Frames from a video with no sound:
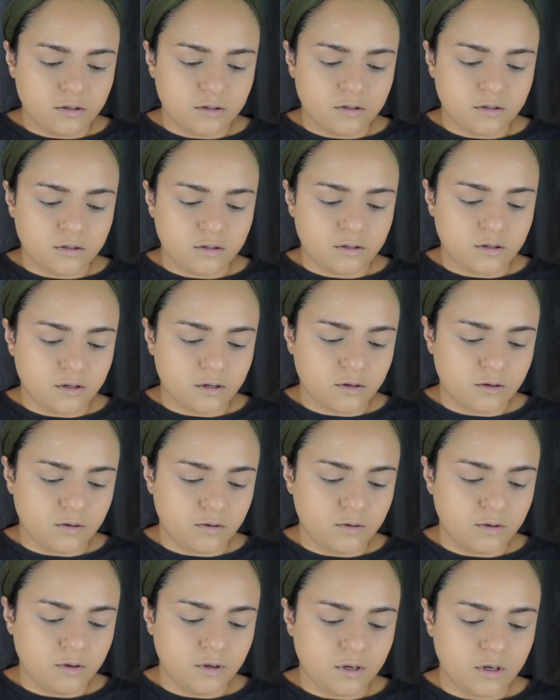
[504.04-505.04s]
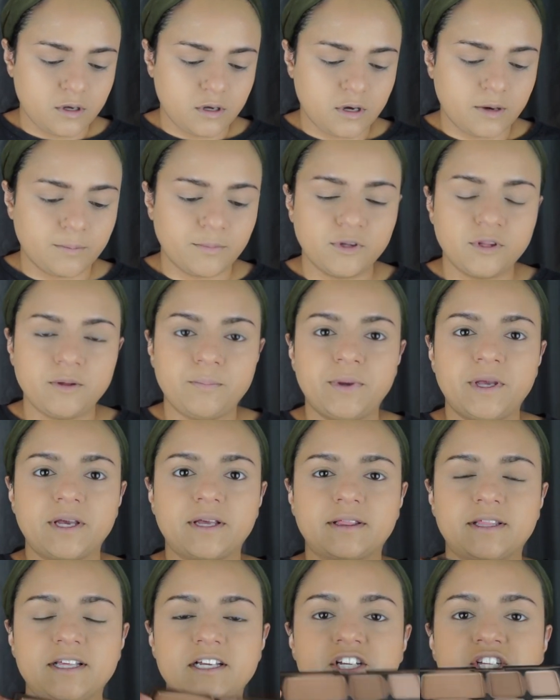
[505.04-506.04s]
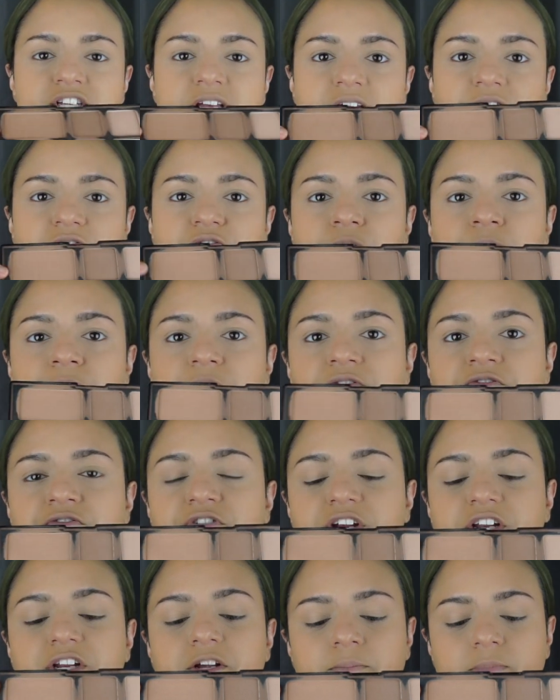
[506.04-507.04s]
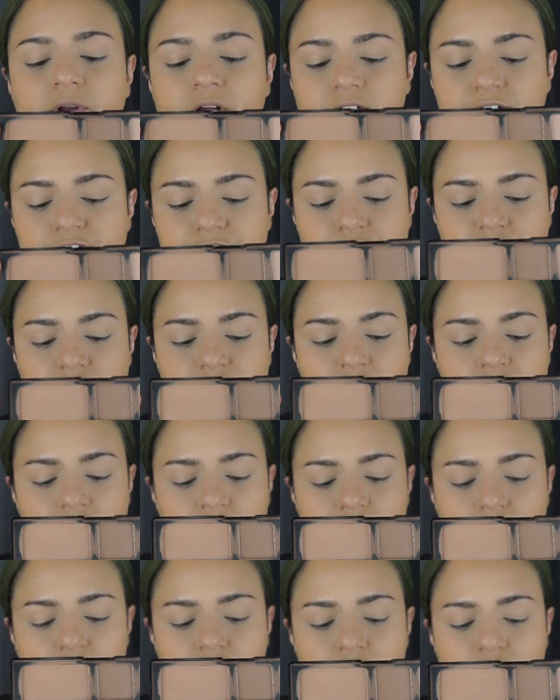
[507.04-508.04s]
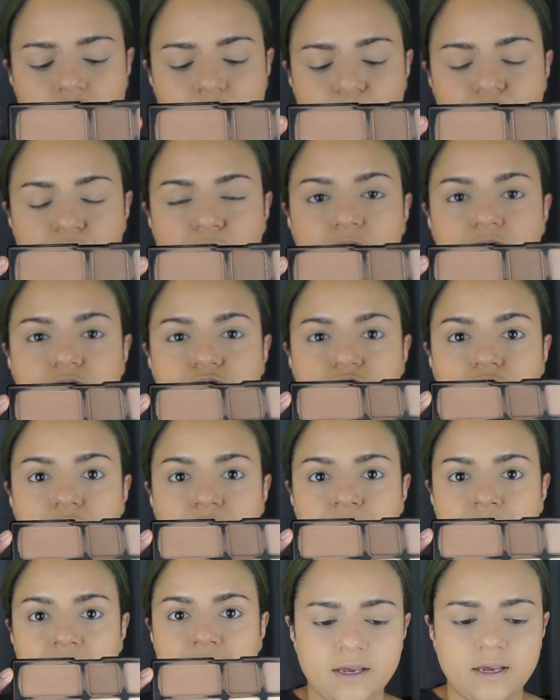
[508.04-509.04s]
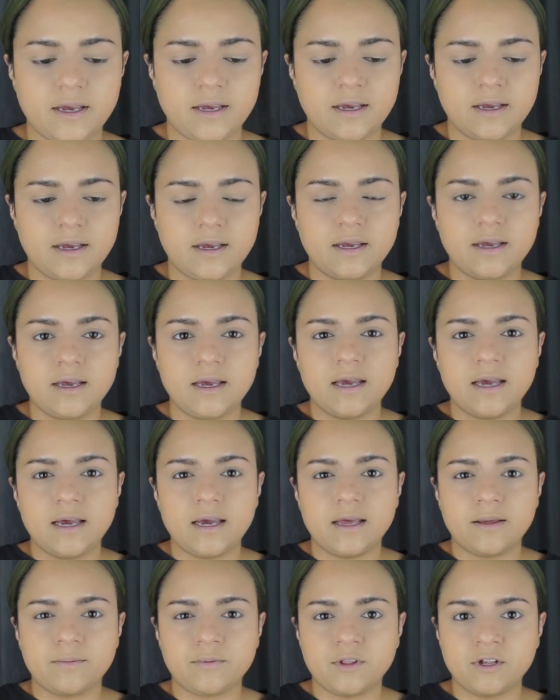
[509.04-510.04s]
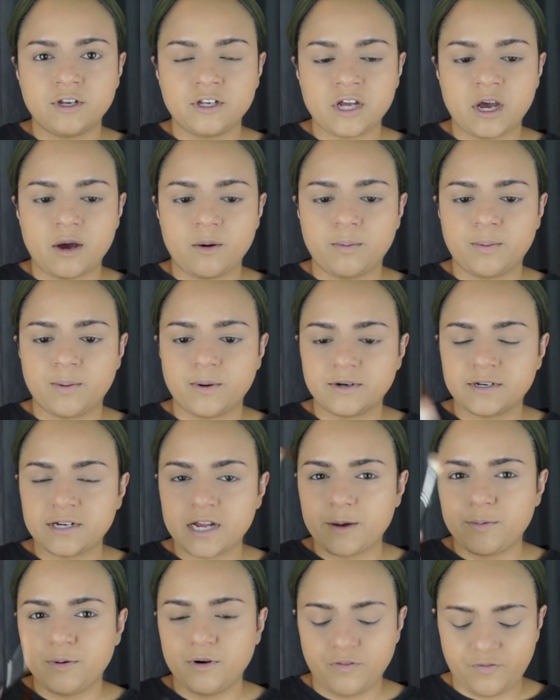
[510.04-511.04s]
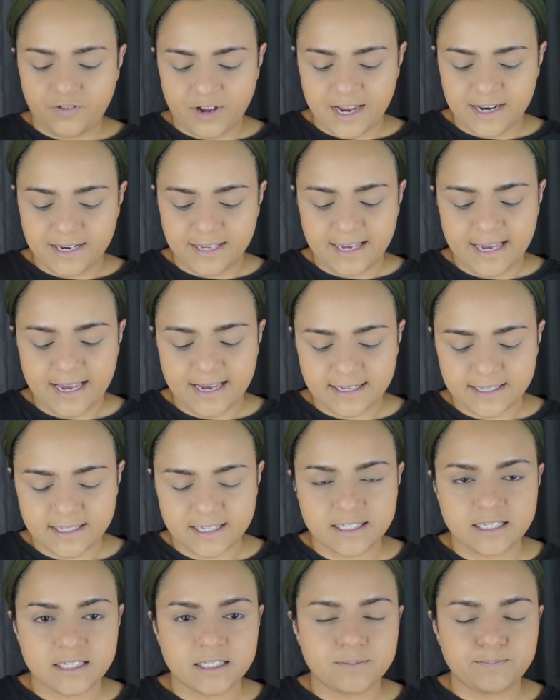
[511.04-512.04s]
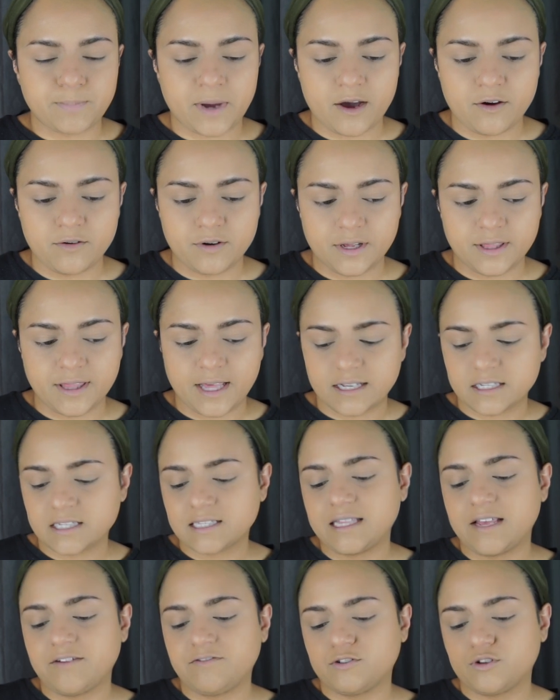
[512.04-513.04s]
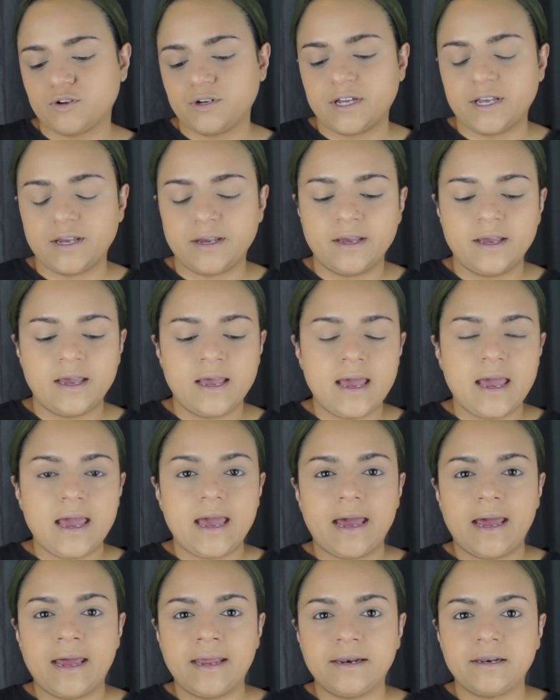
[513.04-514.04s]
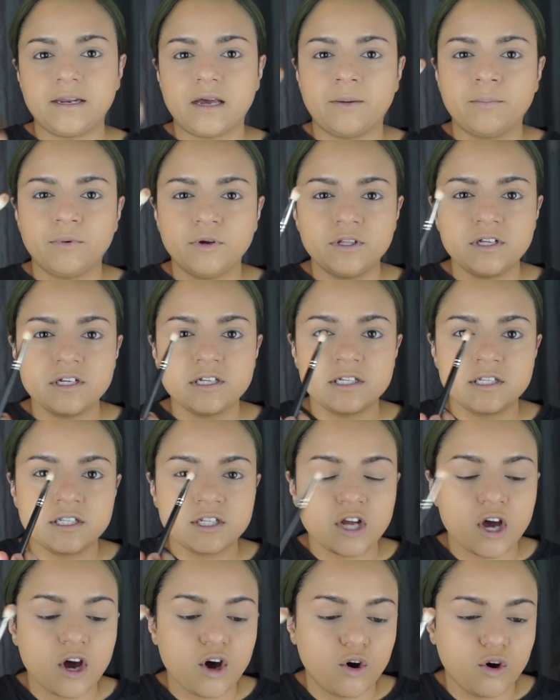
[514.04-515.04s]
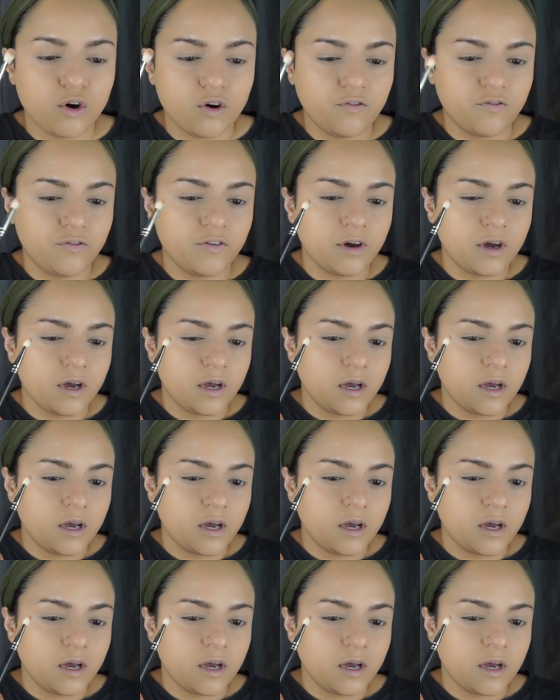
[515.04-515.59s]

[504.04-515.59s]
So I'm going to pick this shade from the Freedom London Pro Strobe palette. I'm going to tap off any excess powder that's left on it. And I'm going to start off